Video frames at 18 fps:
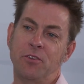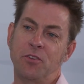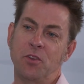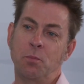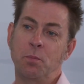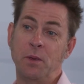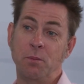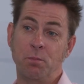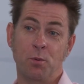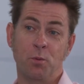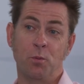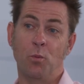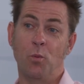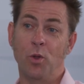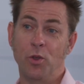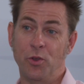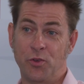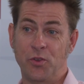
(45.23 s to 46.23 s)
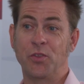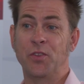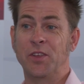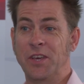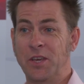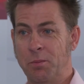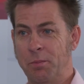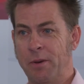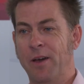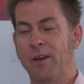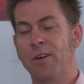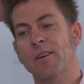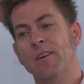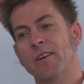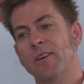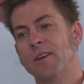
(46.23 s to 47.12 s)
So people want to think about